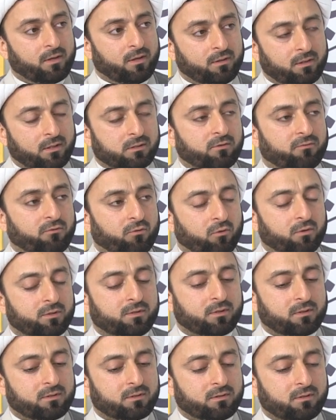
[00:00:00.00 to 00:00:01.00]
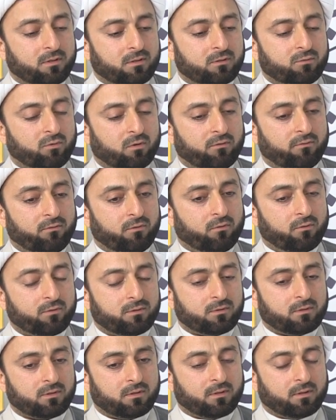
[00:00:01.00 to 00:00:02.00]
yes, of course, it's, it's one of those
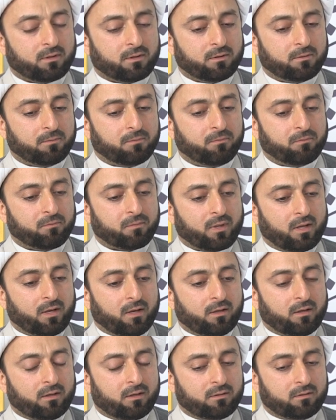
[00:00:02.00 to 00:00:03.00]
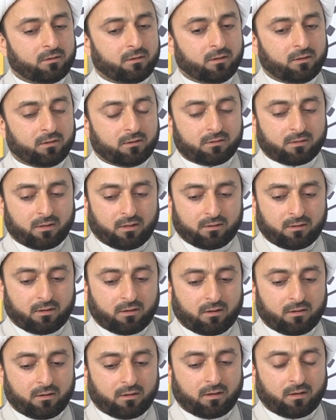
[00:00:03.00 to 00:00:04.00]
um, deeds and,
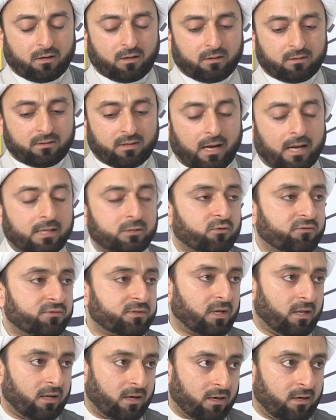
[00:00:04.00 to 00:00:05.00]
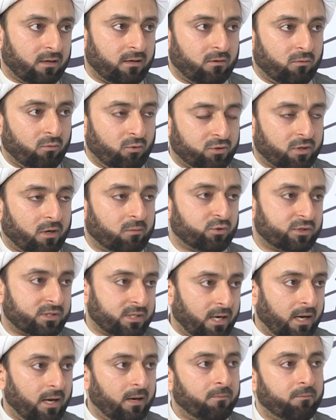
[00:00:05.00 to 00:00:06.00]
and, and, acts of salah, which are
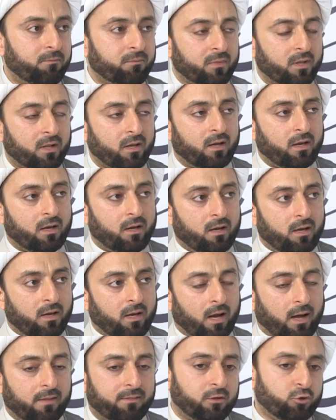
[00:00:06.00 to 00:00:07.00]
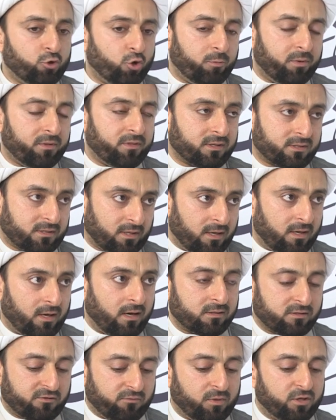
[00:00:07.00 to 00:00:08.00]
mustahab. And then you open the salah,
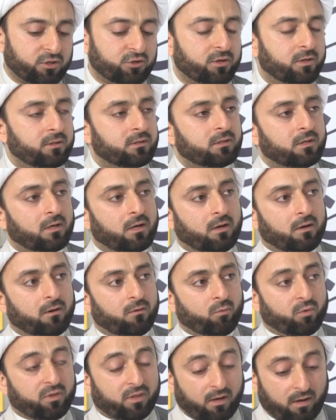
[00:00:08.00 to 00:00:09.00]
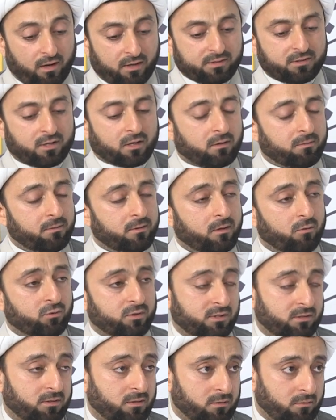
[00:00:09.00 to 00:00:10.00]
as I mentioned, with the last takbir, which
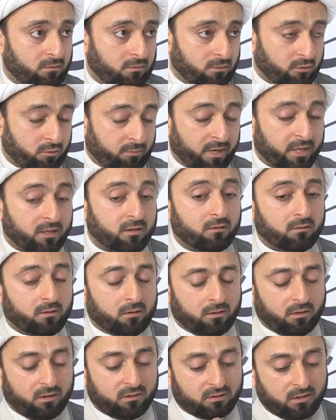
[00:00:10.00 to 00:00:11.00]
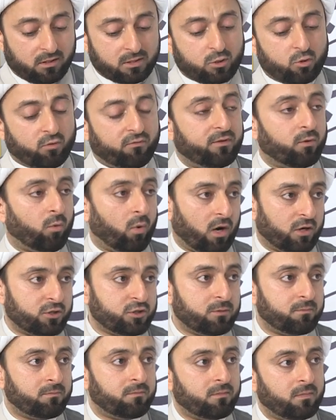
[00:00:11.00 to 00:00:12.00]
is you make the, the intention of the wajib,
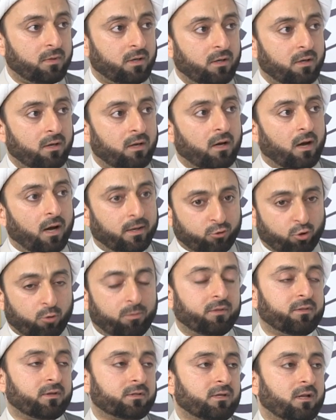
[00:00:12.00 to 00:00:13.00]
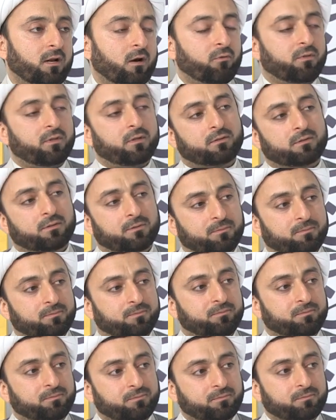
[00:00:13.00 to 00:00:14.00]
and you open the salah with it.
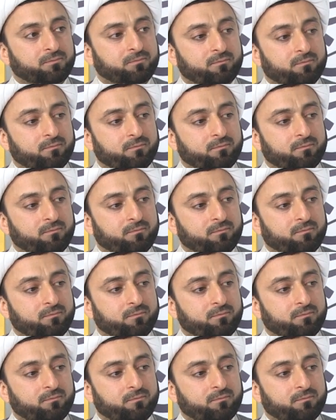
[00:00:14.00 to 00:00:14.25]
The last